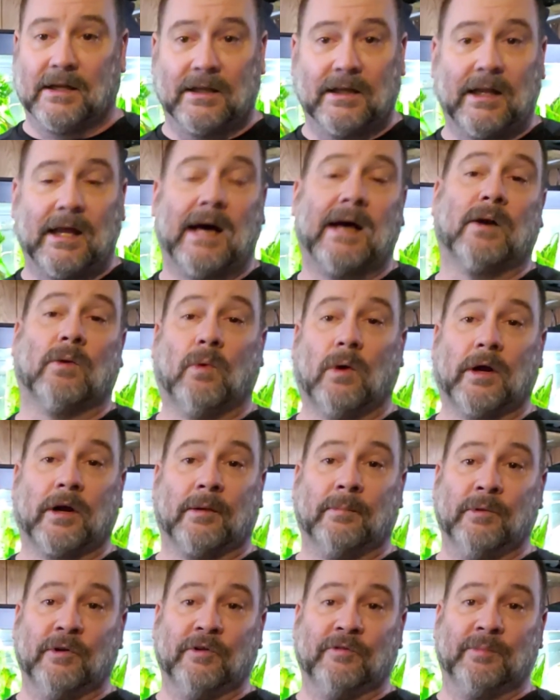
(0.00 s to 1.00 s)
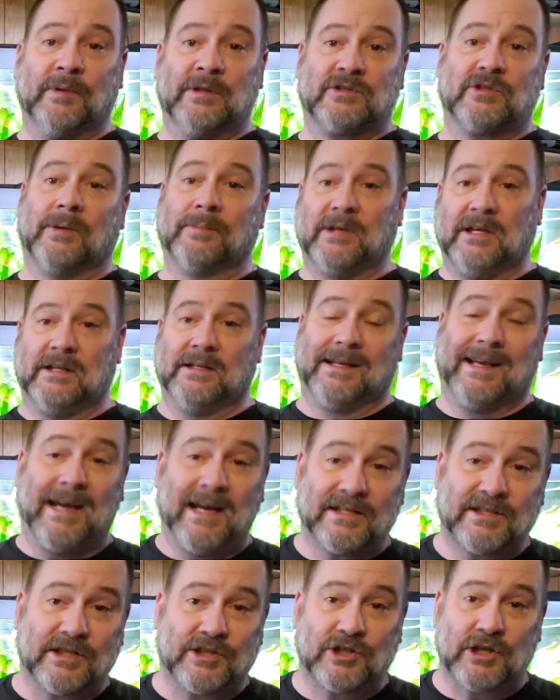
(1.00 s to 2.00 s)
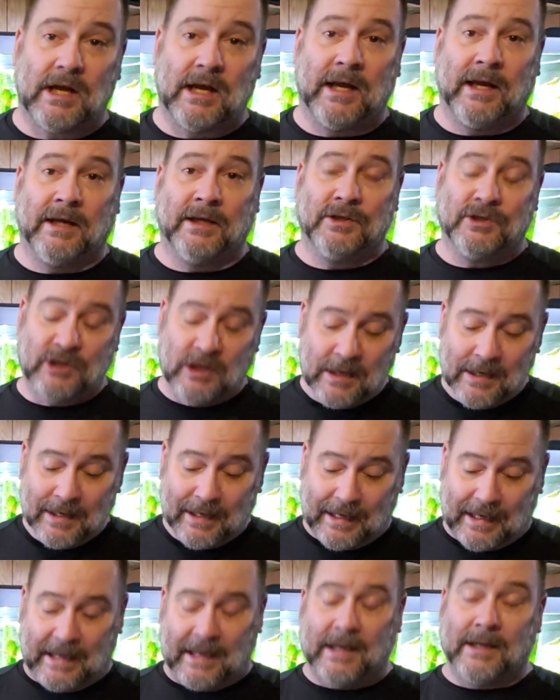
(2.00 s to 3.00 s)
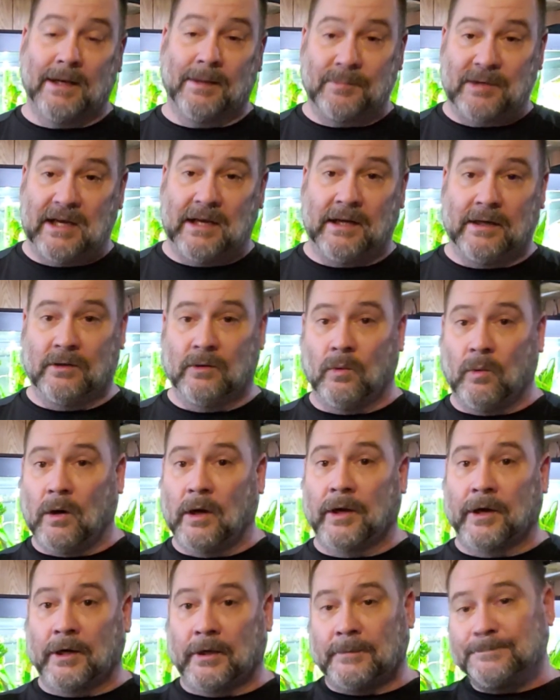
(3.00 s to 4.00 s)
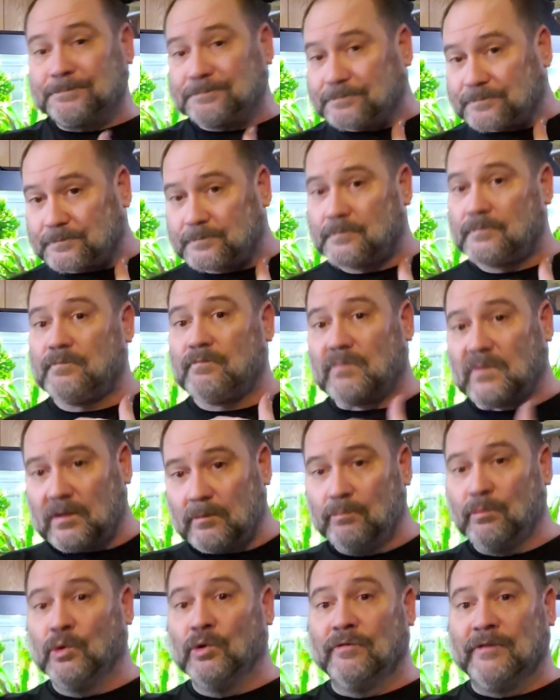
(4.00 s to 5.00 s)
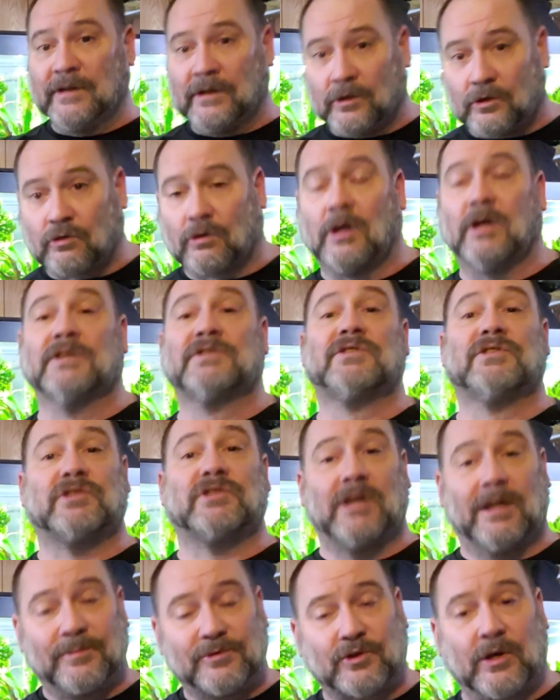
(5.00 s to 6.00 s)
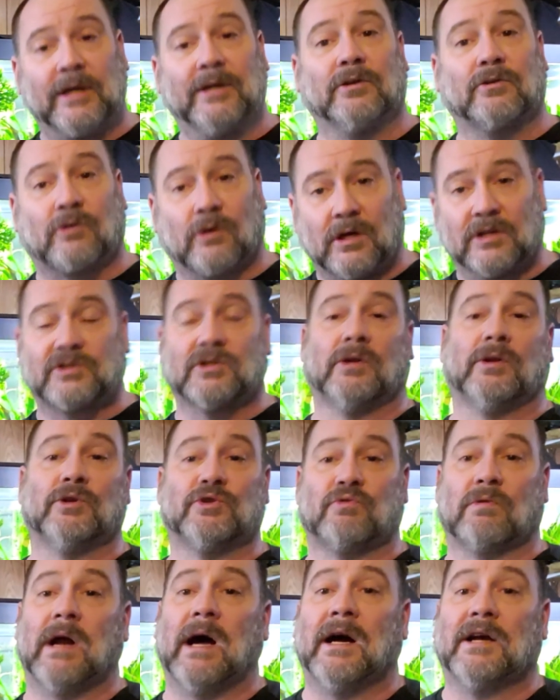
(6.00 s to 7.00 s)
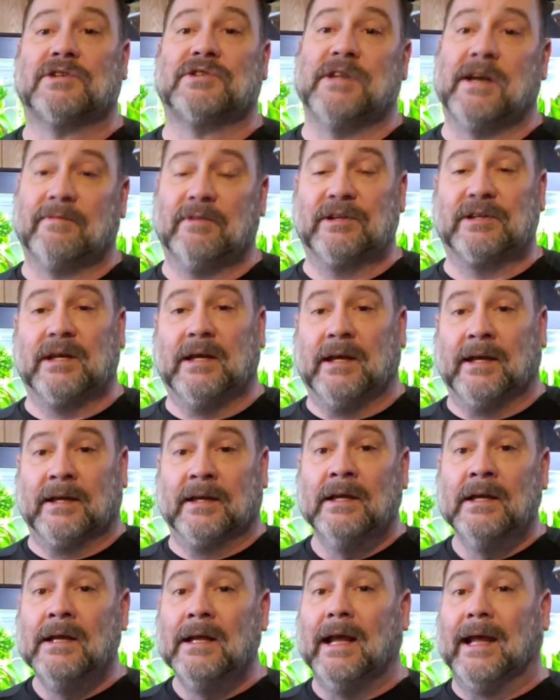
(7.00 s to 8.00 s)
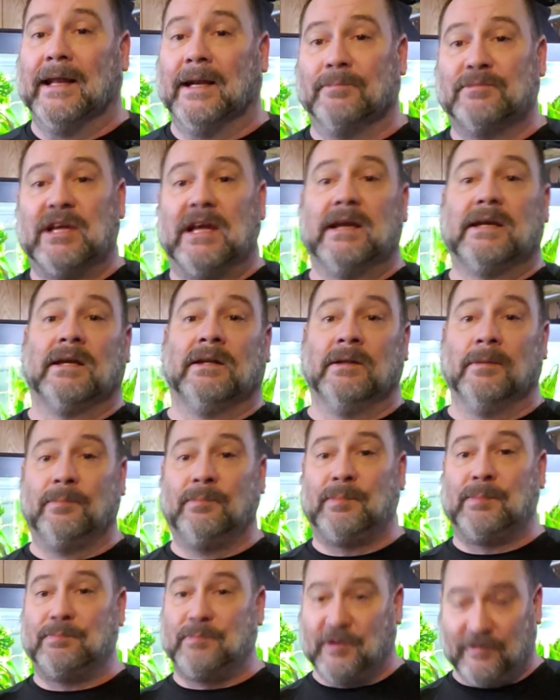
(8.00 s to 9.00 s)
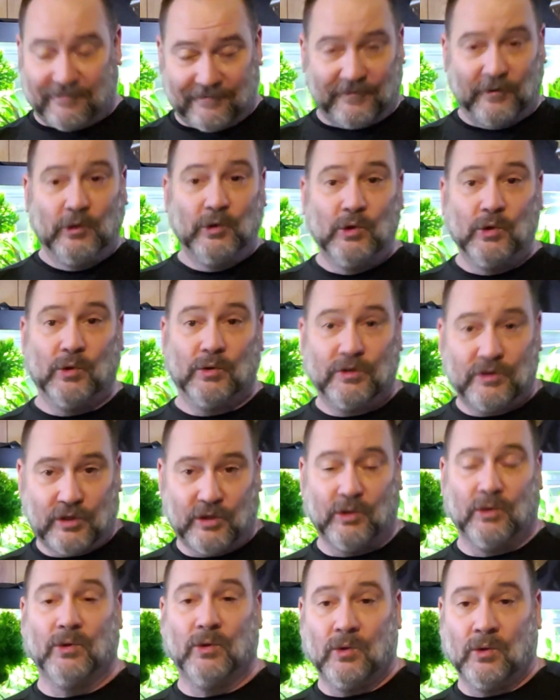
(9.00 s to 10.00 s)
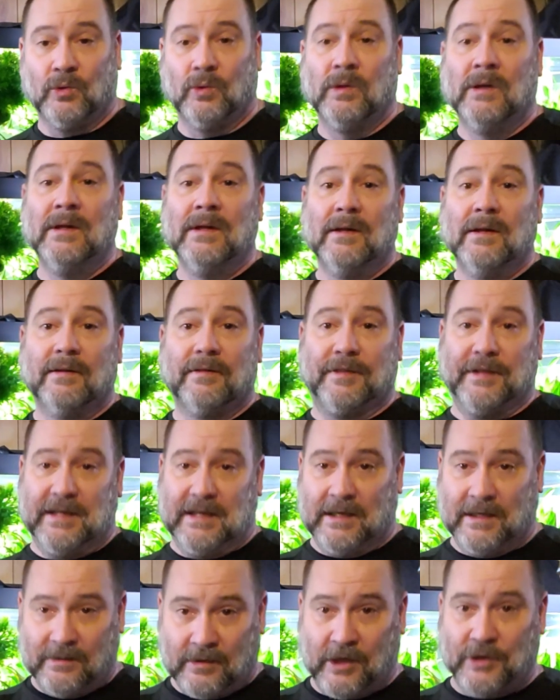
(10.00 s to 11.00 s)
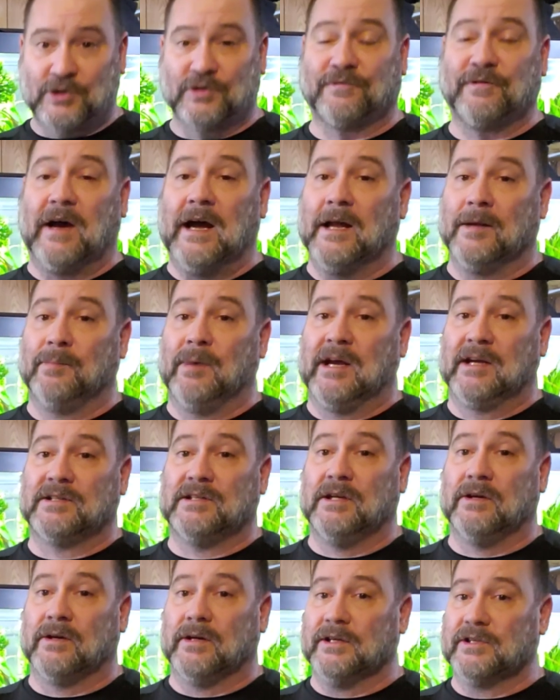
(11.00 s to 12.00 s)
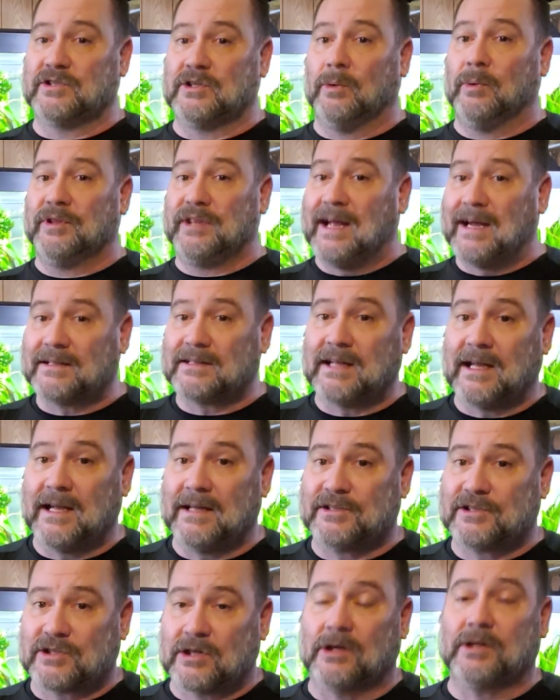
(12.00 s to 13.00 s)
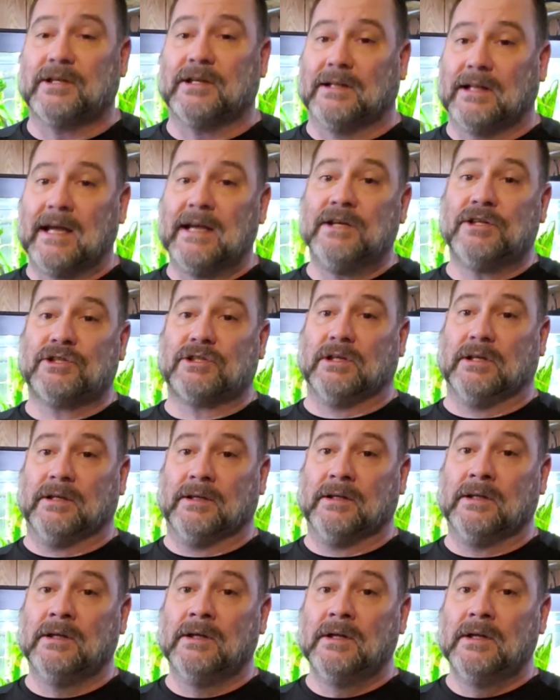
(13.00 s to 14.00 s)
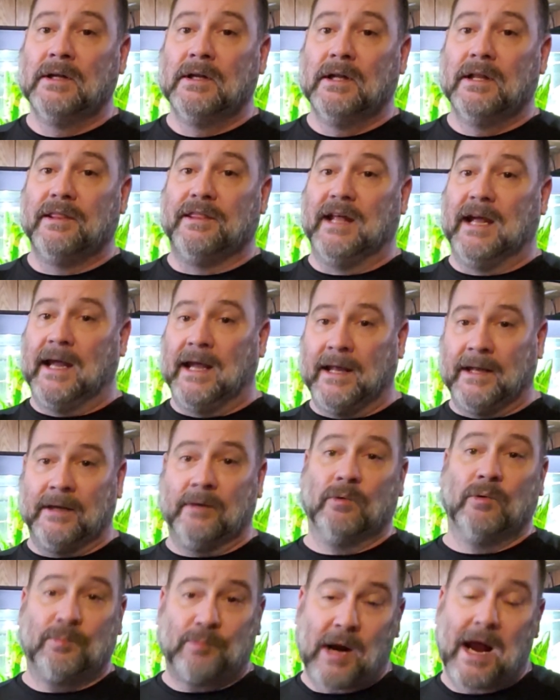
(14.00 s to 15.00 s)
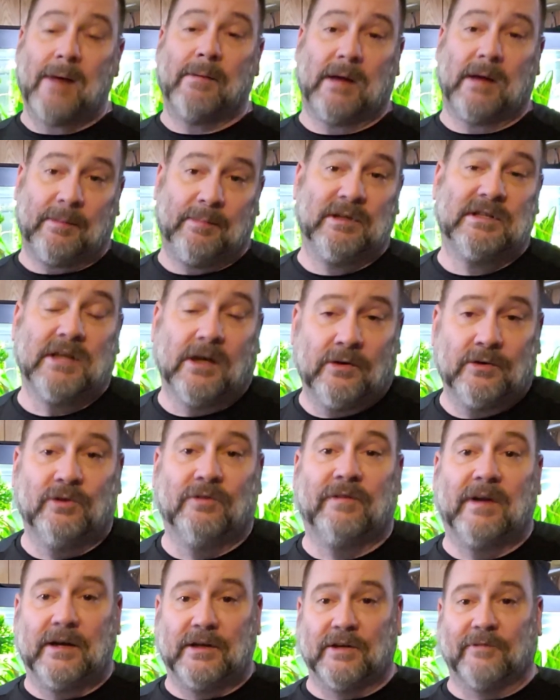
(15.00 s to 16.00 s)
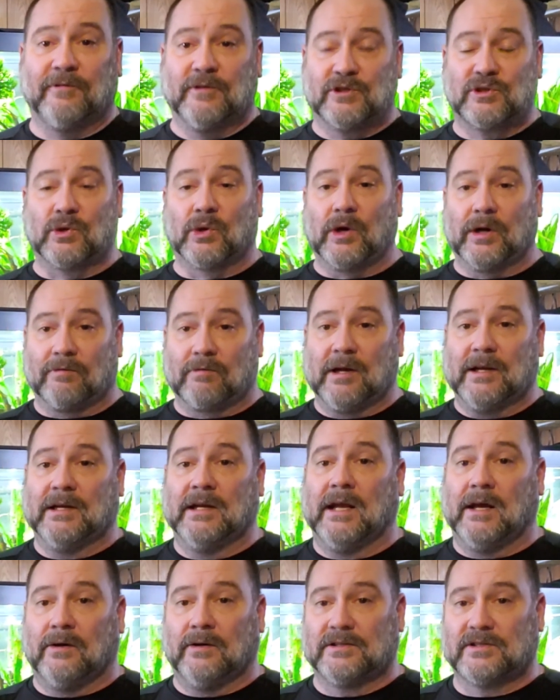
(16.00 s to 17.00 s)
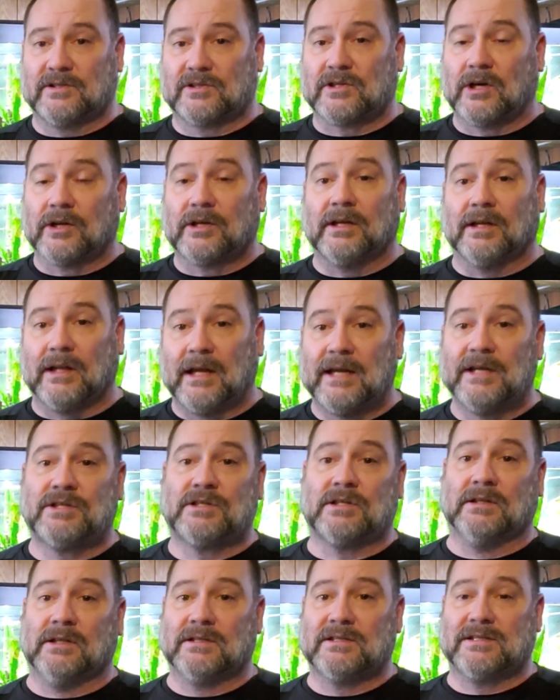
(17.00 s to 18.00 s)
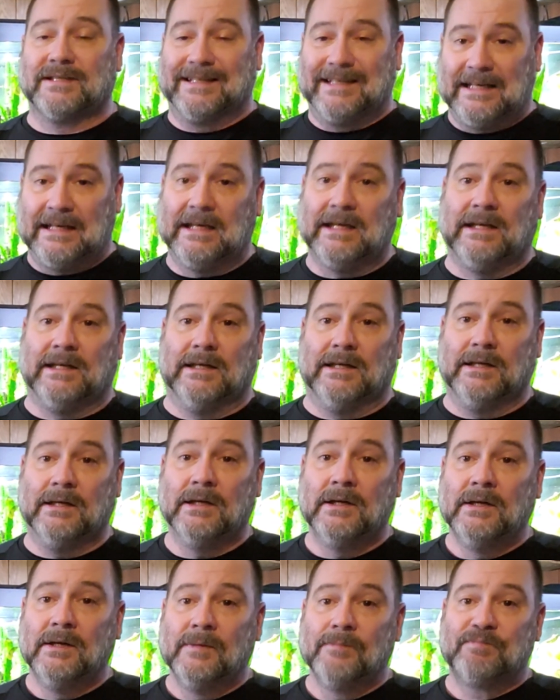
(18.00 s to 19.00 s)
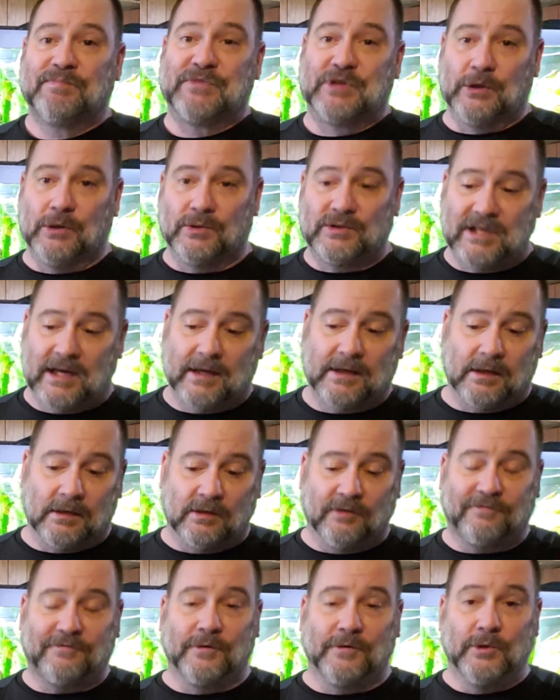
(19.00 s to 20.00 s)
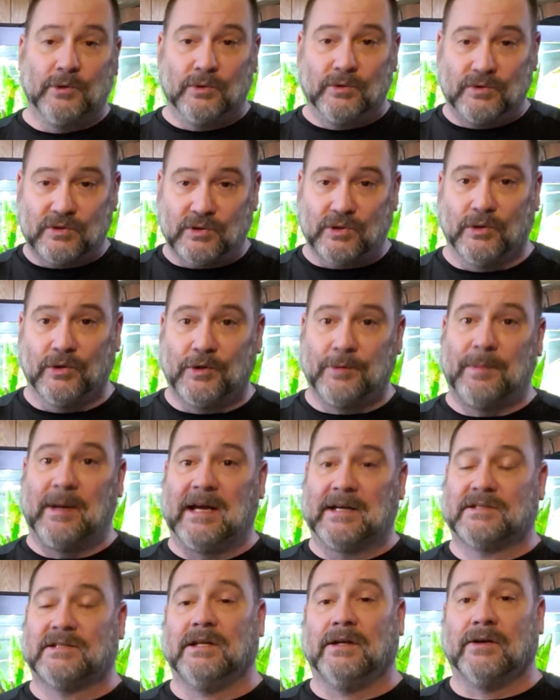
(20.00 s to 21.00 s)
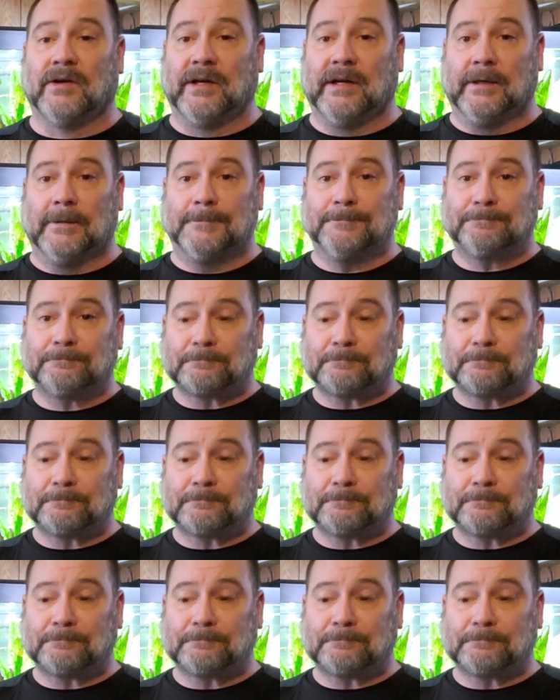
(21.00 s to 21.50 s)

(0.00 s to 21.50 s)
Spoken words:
A lot of water movement, so I'm getting gas exchange and I'm getting the water moving across the substrate and across all those rocks and everything, and I'm taking the food to the nitrifying bacteria. So without that circulation, then it would probably, I'd be telling you a very different story right now. It's the circulation that's the key to taking the food to the bacteria.